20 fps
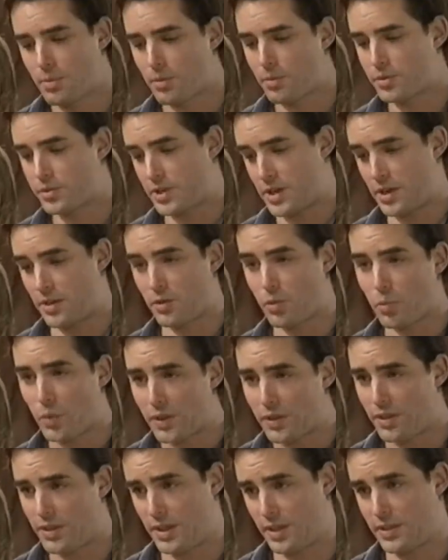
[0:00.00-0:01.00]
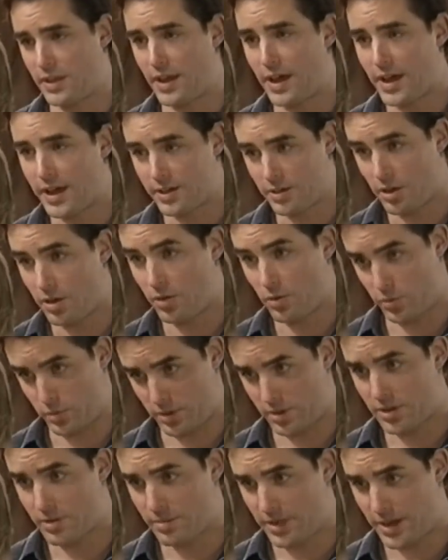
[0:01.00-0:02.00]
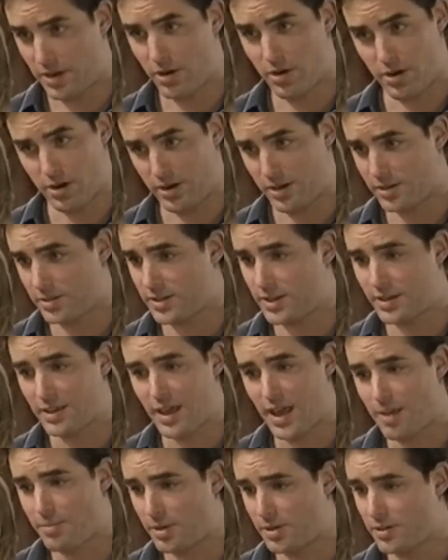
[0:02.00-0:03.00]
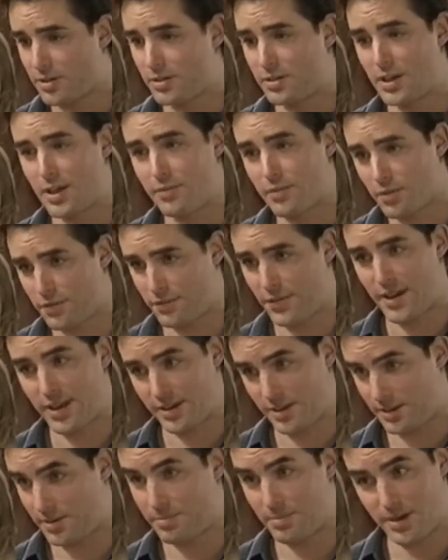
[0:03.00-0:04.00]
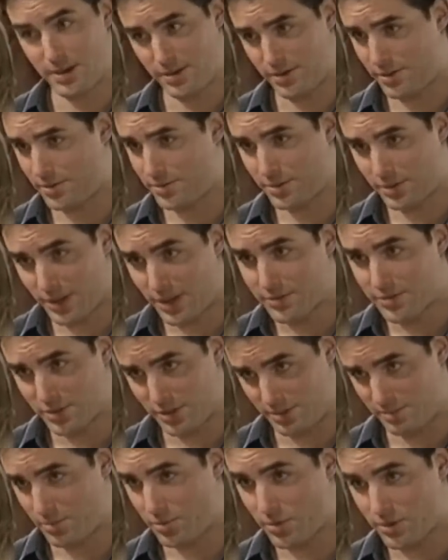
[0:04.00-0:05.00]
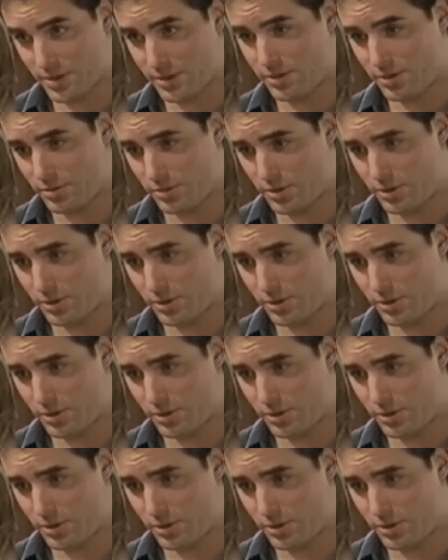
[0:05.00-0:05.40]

Rosanna, the one thing that I know in my heart is that Cabot could never find a mother who loves him more than